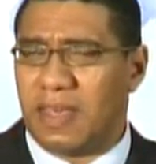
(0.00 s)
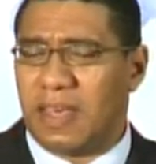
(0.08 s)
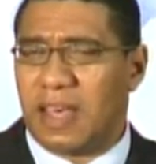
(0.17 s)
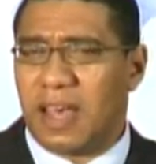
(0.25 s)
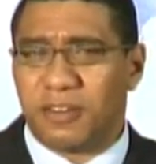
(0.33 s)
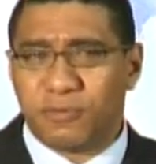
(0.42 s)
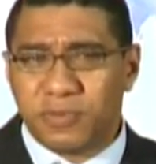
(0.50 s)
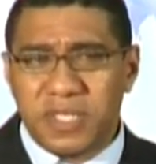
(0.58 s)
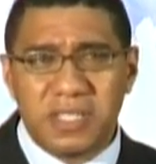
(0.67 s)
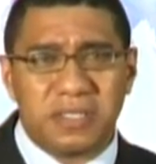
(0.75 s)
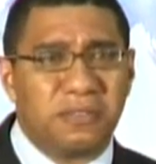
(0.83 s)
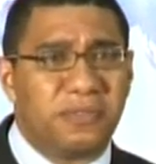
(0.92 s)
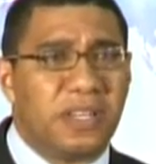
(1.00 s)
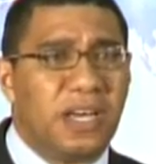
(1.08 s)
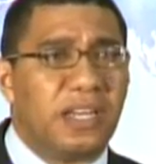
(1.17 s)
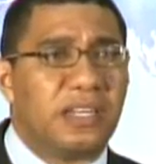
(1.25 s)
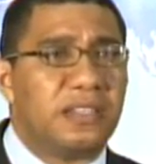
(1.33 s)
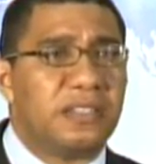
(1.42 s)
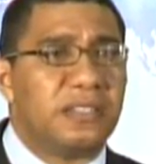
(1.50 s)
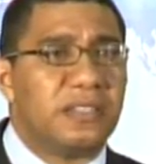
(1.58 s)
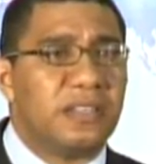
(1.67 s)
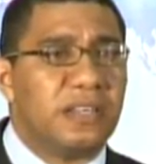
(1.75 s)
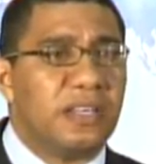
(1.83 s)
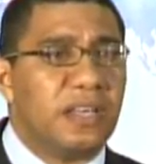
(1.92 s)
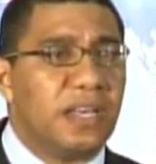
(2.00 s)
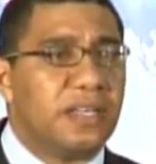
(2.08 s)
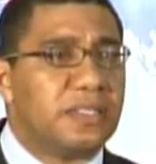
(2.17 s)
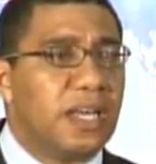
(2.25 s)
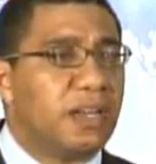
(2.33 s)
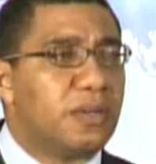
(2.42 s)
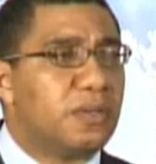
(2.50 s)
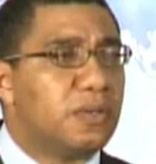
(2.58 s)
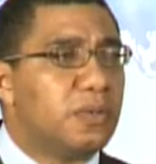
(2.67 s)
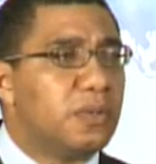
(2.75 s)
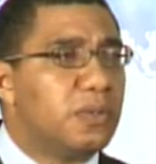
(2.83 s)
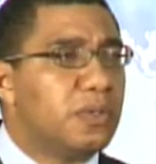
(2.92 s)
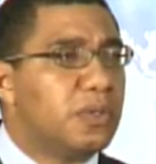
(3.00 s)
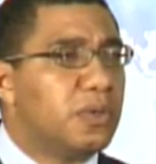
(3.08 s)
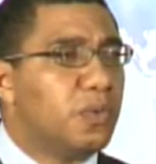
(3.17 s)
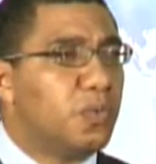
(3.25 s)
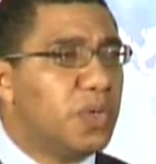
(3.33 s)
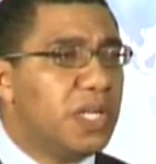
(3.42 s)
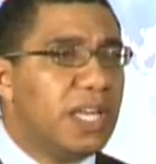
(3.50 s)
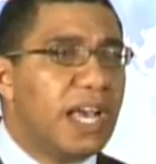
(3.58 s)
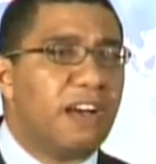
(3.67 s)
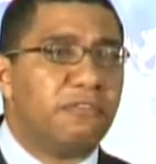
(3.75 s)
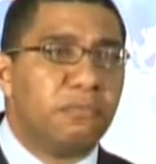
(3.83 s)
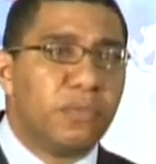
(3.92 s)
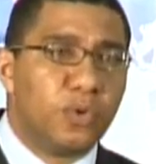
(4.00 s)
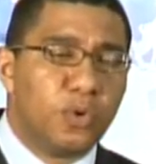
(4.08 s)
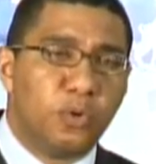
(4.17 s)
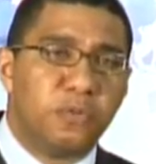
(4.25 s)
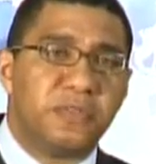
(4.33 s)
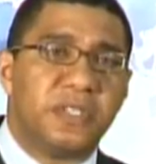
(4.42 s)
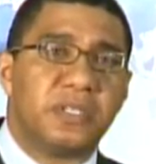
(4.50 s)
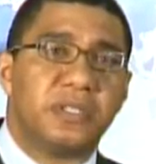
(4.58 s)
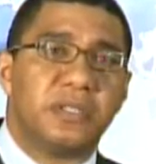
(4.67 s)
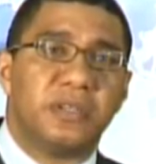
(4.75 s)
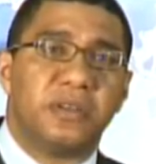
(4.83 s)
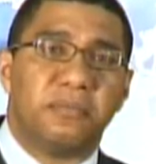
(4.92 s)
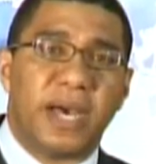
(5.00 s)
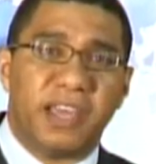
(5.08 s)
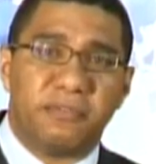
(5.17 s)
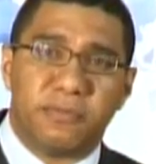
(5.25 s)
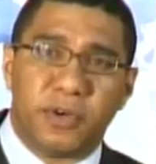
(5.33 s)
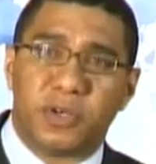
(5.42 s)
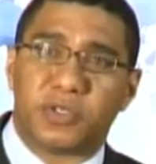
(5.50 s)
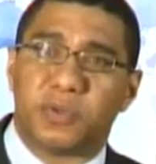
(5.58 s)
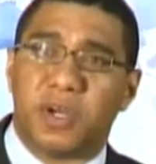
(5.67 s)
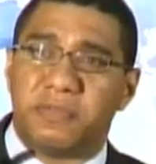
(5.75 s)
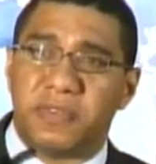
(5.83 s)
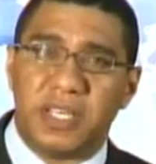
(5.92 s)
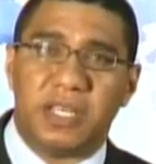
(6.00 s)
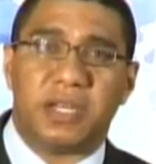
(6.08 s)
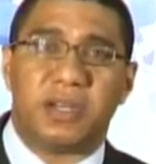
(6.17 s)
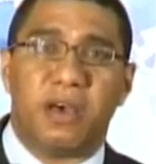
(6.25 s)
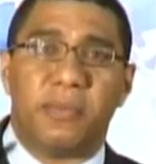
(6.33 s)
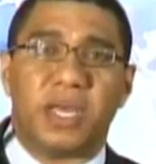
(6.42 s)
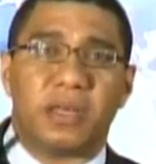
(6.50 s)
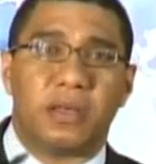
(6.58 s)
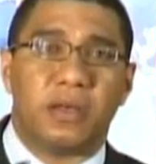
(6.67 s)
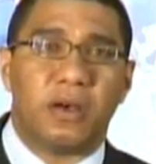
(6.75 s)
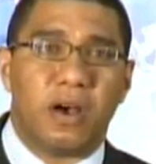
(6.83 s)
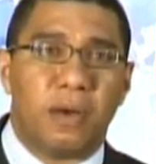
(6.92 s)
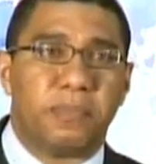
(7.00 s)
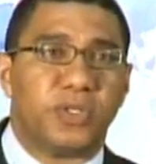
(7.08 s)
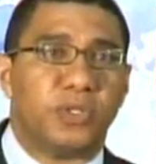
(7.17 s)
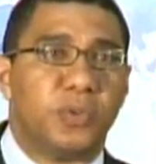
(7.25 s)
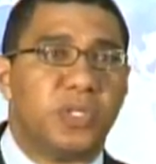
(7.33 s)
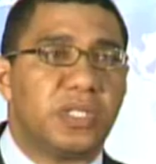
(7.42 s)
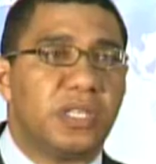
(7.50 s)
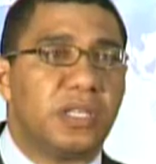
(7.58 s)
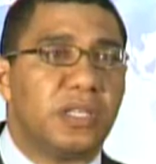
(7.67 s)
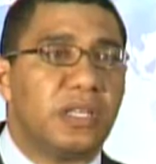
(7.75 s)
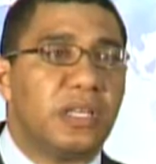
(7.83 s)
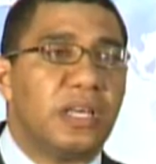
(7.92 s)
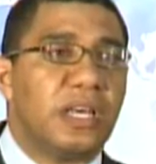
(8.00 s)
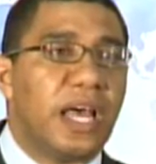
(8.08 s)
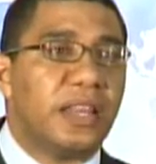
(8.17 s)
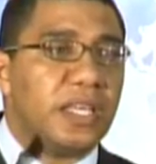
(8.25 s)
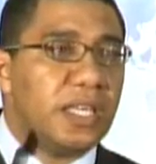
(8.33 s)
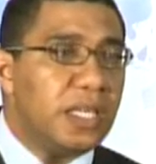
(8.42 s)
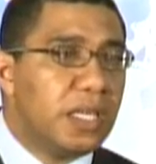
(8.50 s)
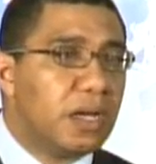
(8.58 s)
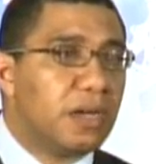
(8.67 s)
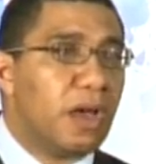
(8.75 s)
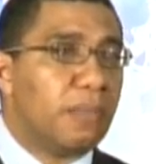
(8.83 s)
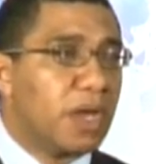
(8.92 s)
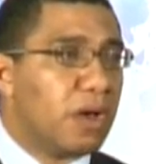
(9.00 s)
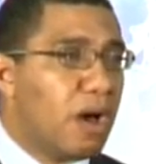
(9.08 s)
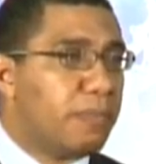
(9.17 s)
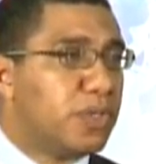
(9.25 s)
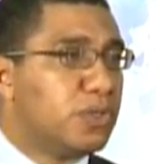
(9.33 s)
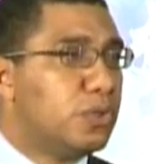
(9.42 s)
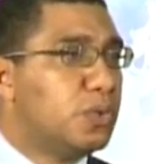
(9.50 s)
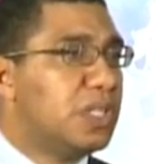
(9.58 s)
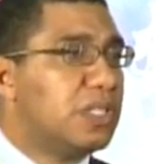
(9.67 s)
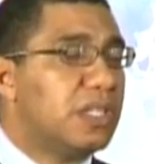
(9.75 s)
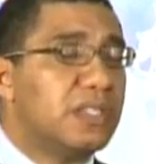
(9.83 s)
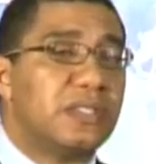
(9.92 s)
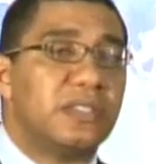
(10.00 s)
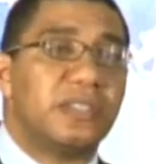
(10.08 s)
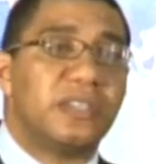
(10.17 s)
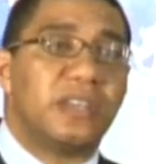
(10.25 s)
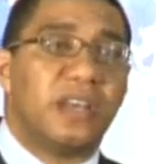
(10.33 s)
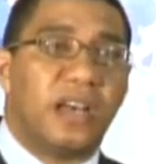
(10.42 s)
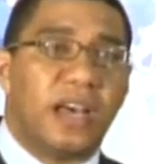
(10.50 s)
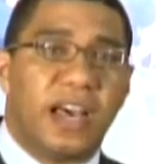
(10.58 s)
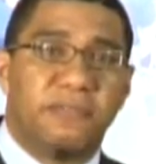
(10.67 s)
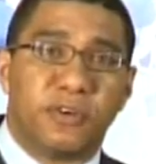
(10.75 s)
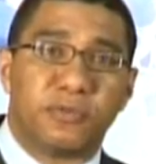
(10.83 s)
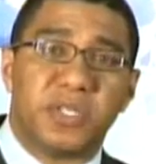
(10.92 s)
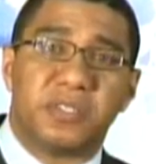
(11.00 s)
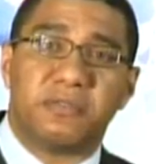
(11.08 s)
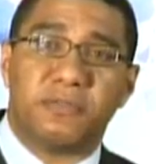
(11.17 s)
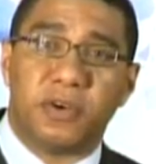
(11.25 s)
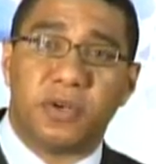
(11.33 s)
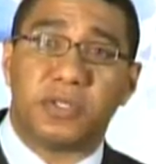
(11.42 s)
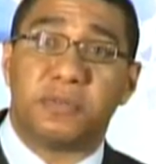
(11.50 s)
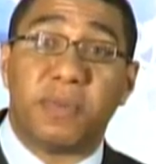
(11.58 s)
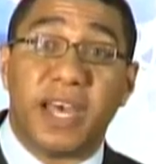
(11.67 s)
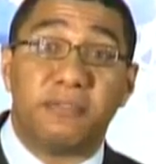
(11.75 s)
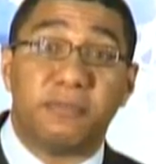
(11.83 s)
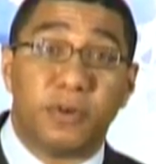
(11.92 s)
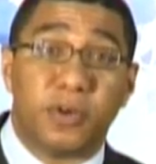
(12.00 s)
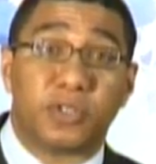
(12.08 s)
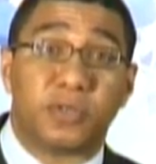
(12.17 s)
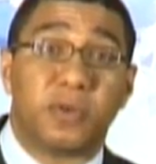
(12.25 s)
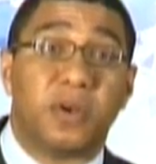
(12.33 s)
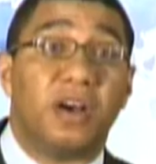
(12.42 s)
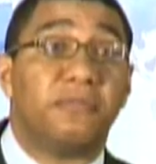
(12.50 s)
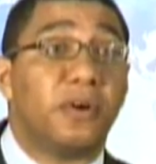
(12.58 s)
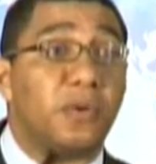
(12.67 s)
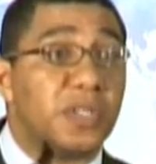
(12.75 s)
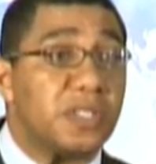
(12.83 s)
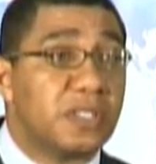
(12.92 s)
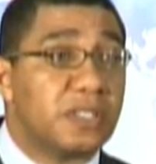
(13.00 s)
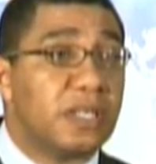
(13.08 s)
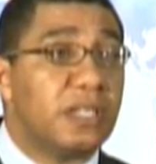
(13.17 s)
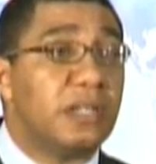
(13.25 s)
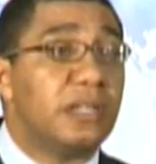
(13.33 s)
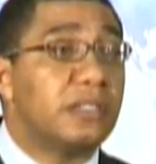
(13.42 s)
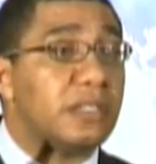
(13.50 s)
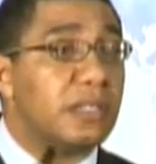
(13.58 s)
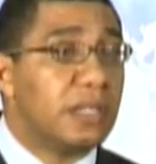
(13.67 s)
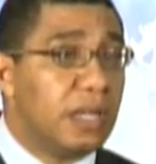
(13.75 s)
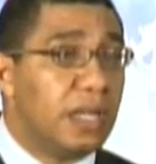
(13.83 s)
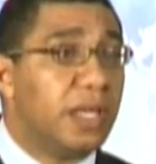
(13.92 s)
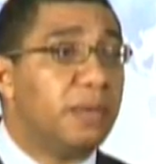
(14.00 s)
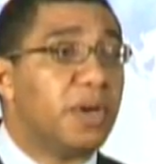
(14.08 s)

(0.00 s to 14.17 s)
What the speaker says: And the reason for that is that we have moved by virtue of economic opportunity. And the economic opportunities have arisen for us by virtue of our skilled labor.